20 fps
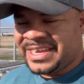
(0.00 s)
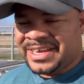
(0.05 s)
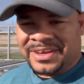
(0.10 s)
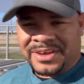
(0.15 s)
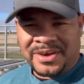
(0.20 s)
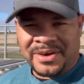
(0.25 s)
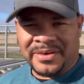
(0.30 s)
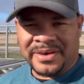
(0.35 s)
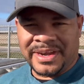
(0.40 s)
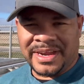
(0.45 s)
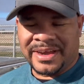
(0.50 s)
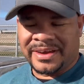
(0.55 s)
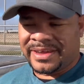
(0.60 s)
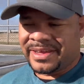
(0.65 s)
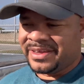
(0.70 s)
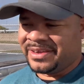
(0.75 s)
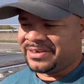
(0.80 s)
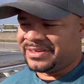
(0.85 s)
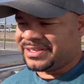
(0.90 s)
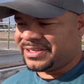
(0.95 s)
going out
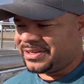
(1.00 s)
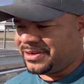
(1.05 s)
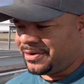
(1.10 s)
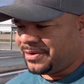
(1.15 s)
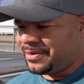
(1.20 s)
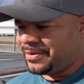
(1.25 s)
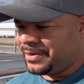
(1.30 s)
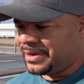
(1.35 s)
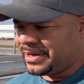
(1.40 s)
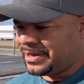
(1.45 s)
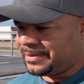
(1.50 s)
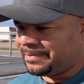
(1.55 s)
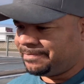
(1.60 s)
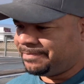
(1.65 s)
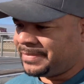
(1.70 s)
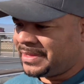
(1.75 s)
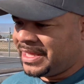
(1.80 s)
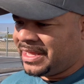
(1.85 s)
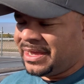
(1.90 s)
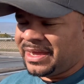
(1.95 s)
here. So
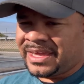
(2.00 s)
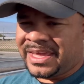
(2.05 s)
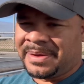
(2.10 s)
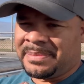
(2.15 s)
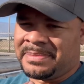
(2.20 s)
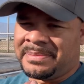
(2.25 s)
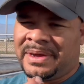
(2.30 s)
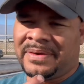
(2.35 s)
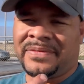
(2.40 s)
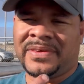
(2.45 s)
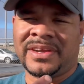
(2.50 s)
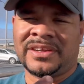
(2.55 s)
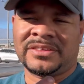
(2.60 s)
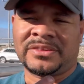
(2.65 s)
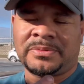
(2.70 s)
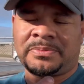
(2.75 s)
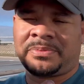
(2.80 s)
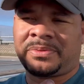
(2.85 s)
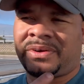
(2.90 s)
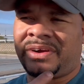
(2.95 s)
keeping my
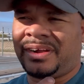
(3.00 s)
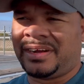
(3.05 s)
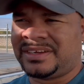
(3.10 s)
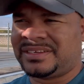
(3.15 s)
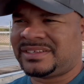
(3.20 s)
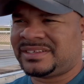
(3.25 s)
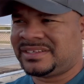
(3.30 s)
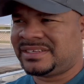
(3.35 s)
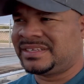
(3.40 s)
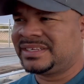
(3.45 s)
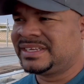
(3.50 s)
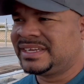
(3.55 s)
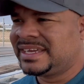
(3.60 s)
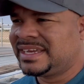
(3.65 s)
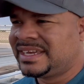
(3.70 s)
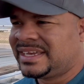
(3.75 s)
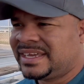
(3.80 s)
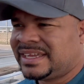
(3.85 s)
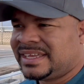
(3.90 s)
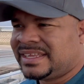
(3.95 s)
fingers crossed
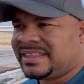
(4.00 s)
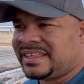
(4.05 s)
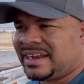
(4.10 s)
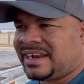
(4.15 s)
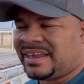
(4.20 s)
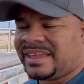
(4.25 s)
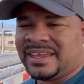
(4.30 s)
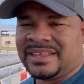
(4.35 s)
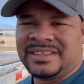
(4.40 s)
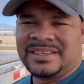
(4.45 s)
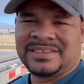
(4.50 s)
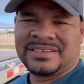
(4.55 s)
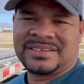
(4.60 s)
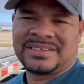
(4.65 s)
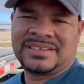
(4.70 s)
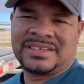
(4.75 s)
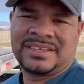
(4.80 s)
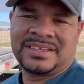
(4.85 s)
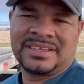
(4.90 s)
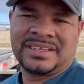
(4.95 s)
that I get
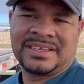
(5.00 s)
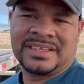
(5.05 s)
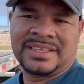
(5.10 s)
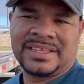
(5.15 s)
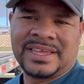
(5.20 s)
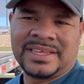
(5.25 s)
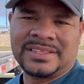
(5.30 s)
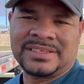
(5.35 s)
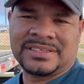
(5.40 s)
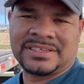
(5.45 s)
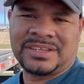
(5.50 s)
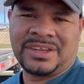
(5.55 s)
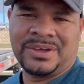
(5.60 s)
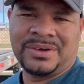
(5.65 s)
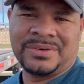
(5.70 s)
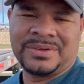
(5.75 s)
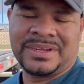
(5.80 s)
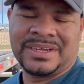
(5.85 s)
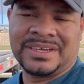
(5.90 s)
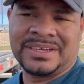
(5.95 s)
this
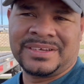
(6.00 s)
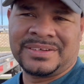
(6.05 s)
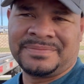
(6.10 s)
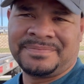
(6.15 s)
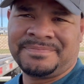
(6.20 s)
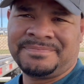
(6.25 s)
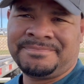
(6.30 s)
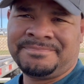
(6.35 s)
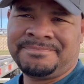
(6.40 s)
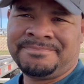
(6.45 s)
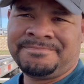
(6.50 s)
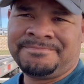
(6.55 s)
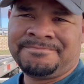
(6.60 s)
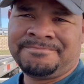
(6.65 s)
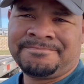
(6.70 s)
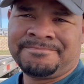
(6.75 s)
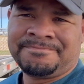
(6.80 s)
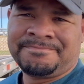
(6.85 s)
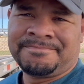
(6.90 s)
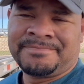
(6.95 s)
load
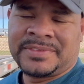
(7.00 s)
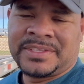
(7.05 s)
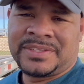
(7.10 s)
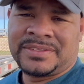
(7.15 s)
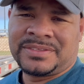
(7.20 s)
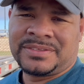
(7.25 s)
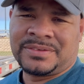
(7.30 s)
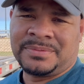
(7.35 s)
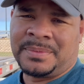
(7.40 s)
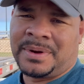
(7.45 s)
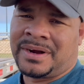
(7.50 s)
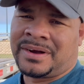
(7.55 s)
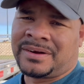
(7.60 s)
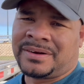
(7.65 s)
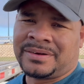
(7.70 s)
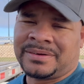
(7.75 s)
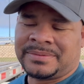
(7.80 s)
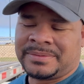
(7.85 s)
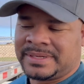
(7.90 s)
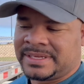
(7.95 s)

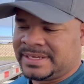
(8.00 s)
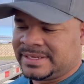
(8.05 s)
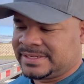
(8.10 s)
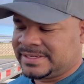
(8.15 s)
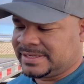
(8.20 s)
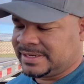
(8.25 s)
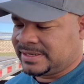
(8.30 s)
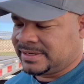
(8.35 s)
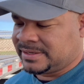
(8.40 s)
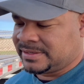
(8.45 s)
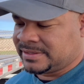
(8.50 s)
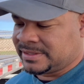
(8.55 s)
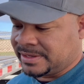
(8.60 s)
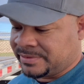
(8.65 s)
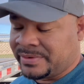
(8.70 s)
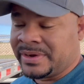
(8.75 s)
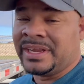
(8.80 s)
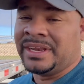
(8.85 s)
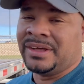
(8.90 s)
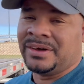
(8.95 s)
tomorrow, because the
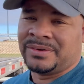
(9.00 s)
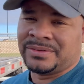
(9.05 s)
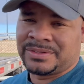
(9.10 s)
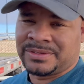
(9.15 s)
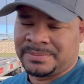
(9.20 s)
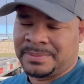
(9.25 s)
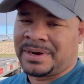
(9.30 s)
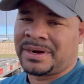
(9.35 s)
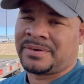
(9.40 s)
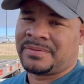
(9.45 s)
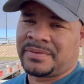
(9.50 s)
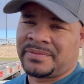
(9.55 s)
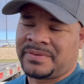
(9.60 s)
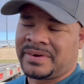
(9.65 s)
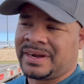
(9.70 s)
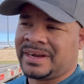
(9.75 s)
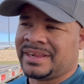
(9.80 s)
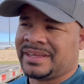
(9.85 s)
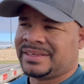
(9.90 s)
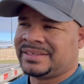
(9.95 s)
reload tomorrow for
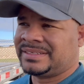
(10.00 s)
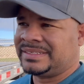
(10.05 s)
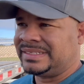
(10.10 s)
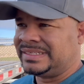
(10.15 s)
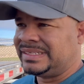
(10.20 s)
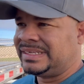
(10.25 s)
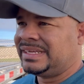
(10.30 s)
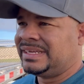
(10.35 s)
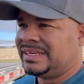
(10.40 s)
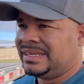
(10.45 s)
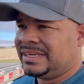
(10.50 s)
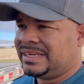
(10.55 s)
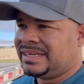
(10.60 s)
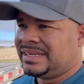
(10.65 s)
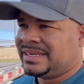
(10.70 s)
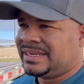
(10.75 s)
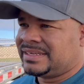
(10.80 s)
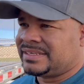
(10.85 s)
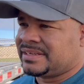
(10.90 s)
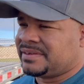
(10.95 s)
Friday.
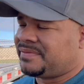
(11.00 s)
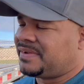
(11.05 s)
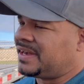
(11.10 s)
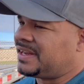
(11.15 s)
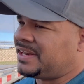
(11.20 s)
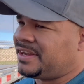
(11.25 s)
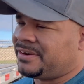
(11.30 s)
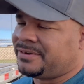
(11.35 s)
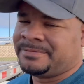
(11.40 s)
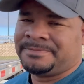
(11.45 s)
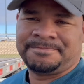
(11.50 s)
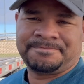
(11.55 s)
So if I don't,